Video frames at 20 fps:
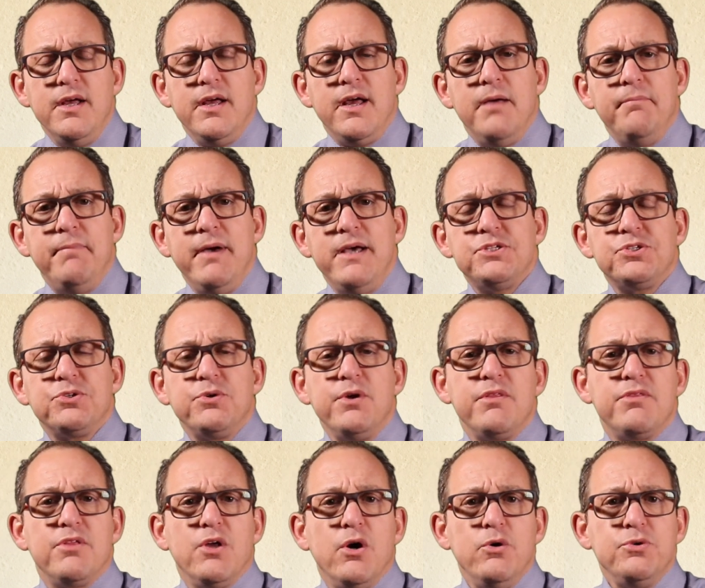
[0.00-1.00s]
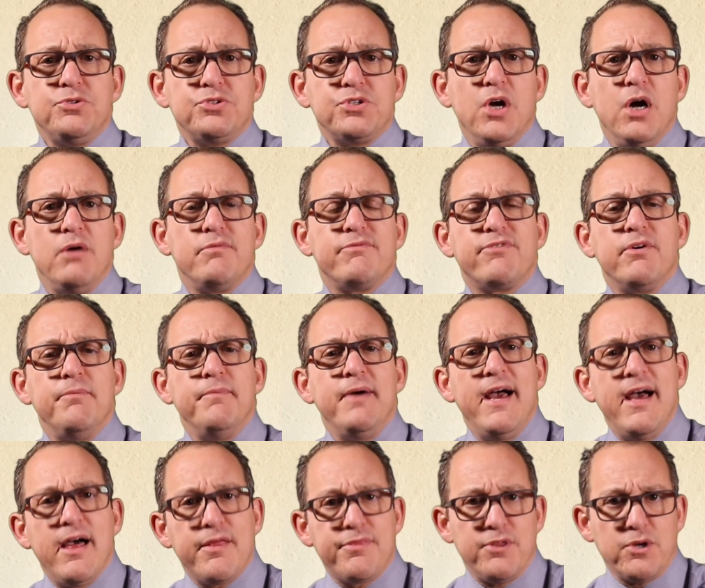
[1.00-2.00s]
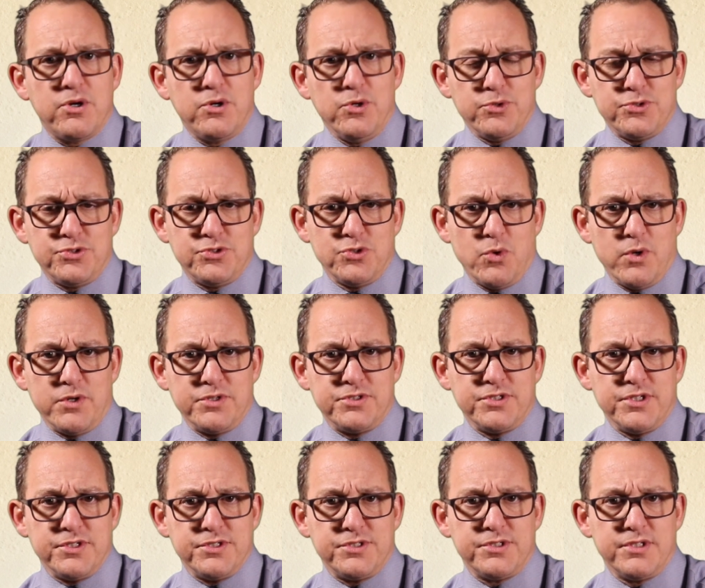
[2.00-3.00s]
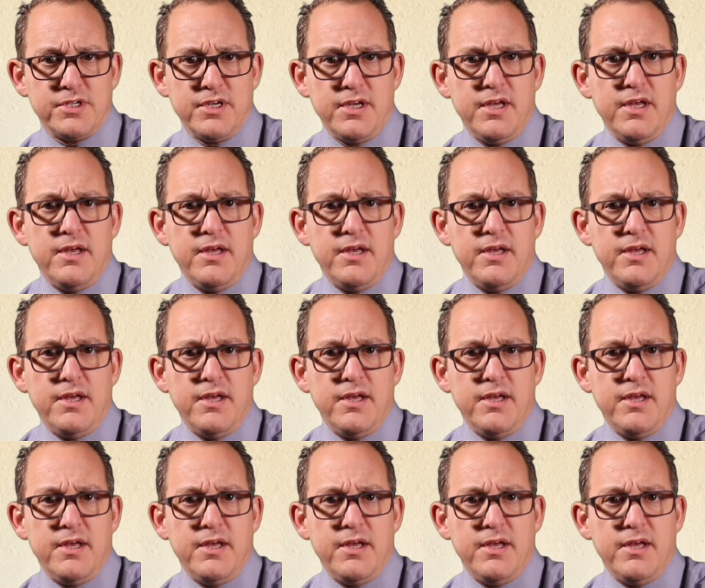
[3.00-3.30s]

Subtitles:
And basically, those come from ethical sources.